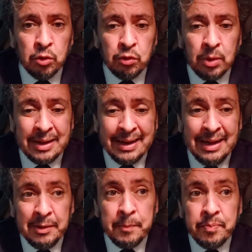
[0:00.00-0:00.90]
They are
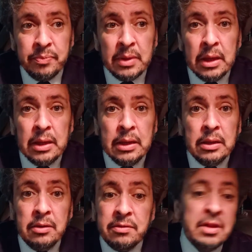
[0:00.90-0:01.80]
very ingenious
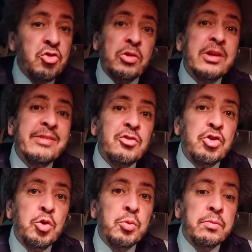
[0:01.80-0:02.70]
people. They are
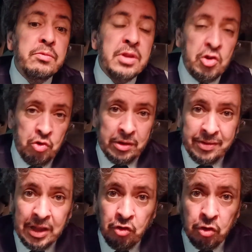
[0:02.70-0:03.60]
intelligent people. They
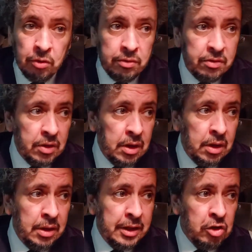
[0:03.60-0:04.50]
are people
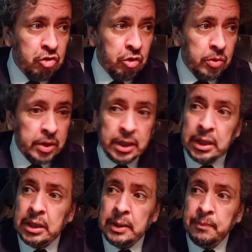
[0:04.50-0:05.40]
who,
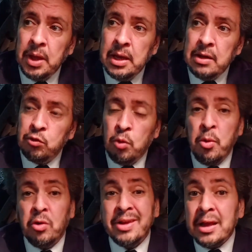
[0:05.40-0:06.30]
technically speaking, are
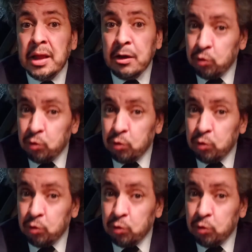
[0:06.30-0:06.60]
very good.